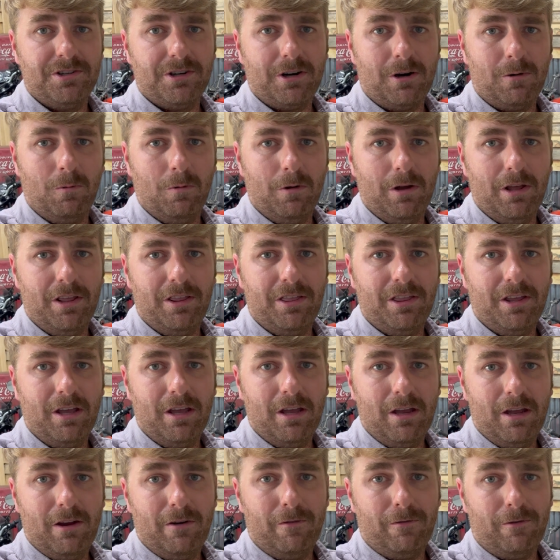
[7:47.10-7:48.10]
are with
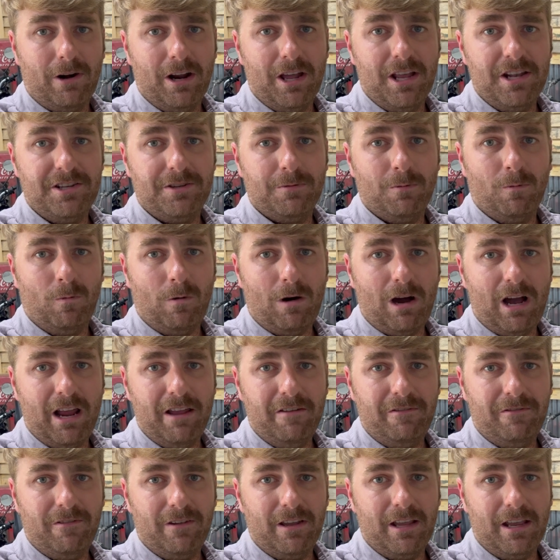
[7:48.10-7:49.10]
Fred's
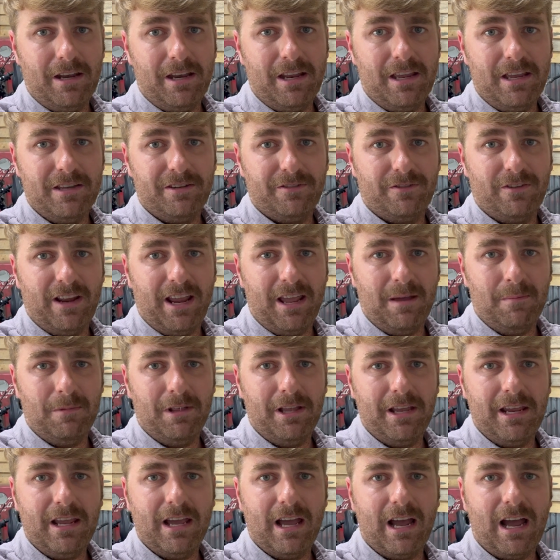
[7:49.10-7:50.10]
wife and his
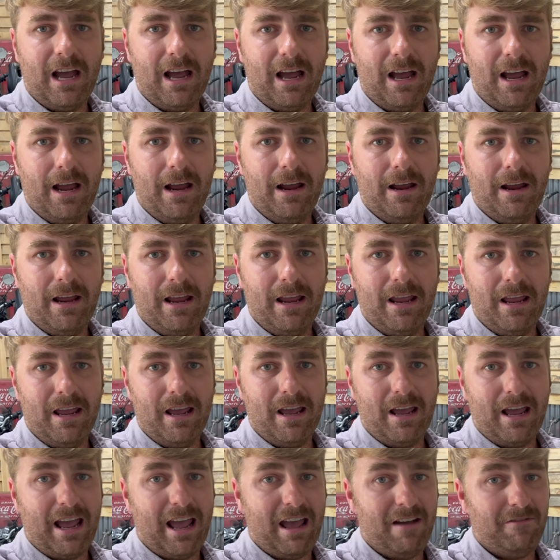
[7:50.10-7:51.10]
family. I
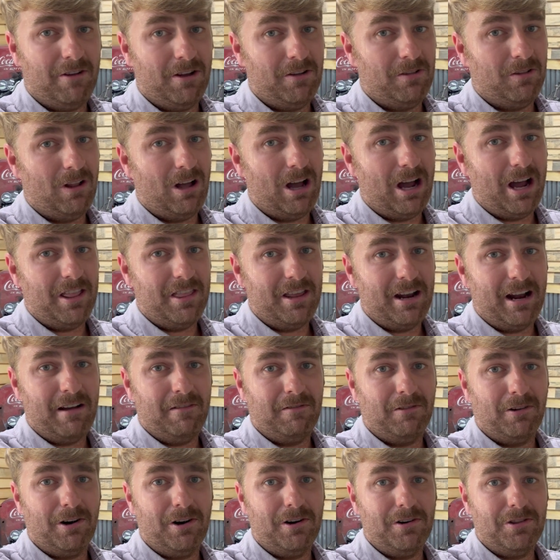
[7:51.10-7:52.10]
have a lot that
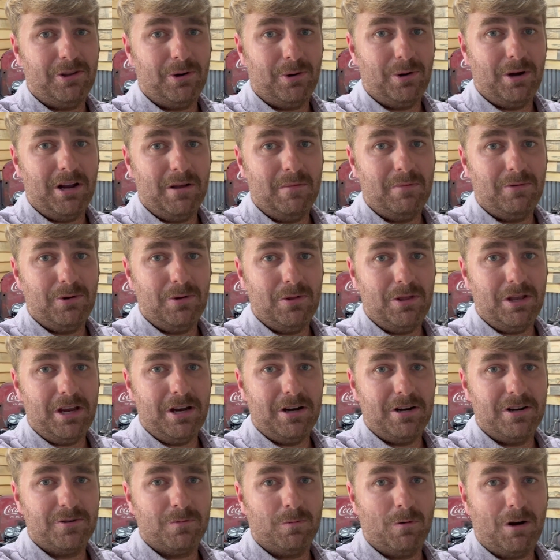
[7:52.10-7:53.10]
I've learned through him through the
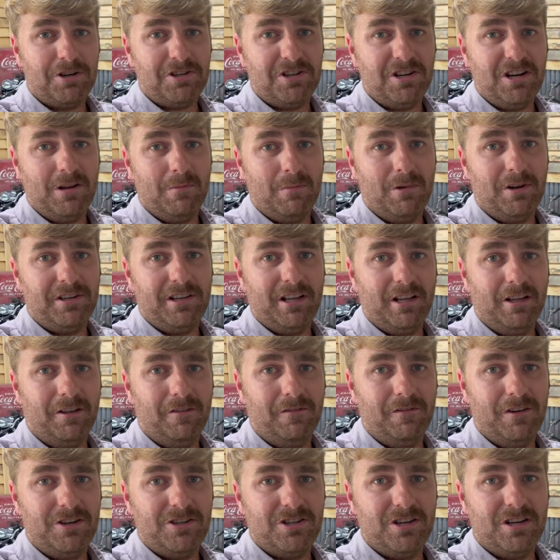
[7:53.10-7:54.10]
years, watching him on
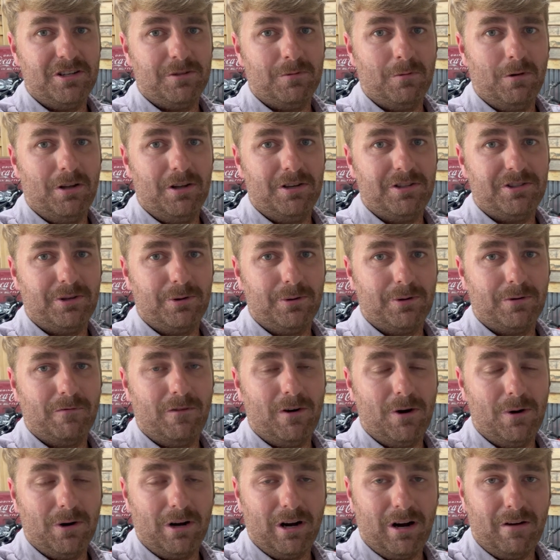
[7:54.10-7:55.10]
television as well as through
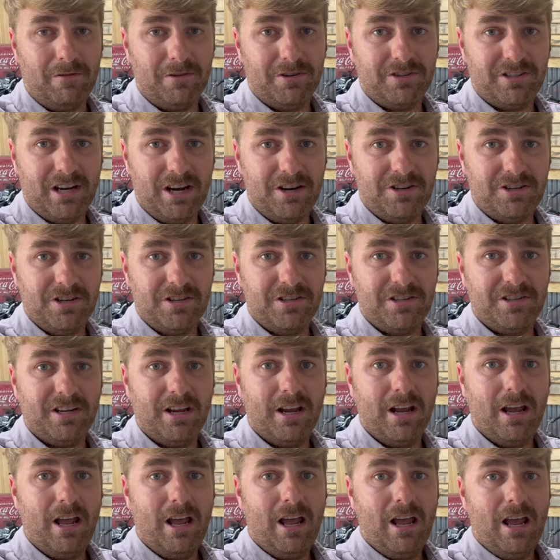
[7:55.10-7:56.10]
phone
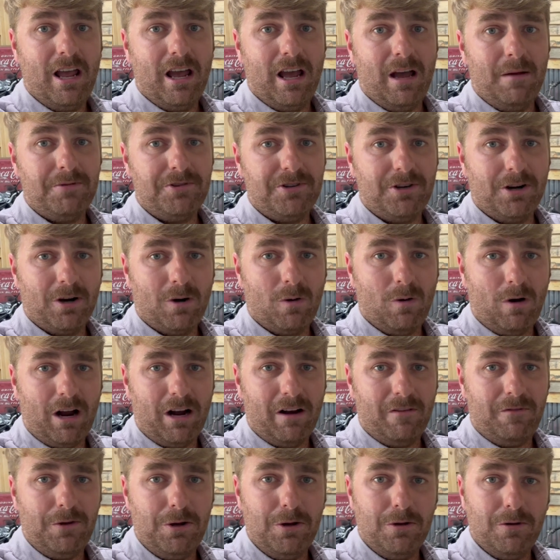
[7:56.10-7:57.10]
conversations. I'm sure
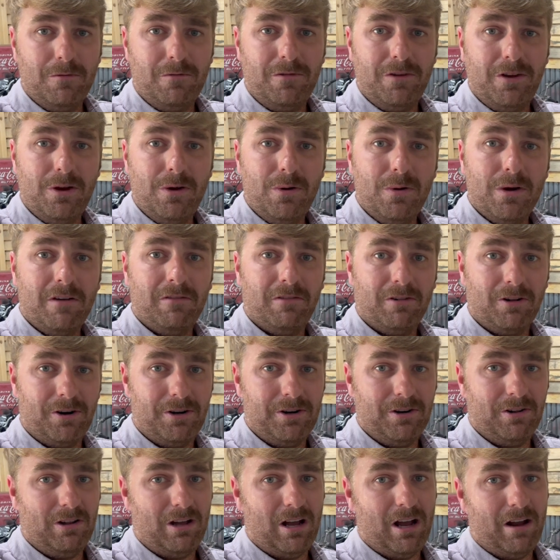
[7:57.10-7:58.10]
quite a few of you have
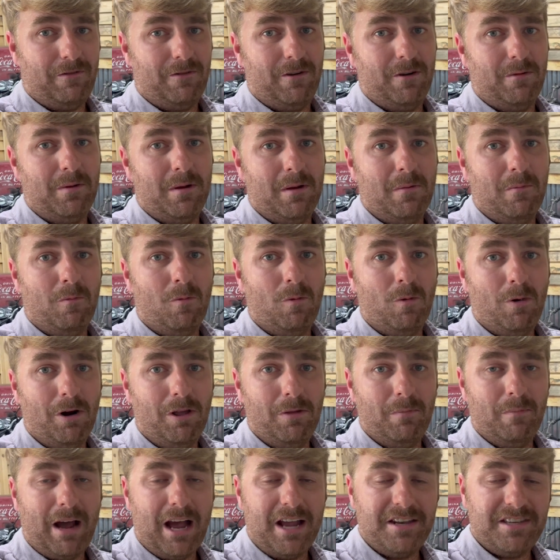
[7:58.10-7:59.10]
learned a lot from him.
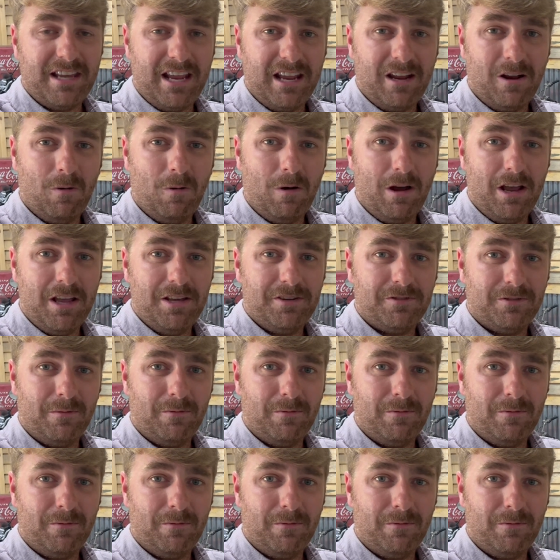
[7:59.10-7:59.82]
One of my takeaways from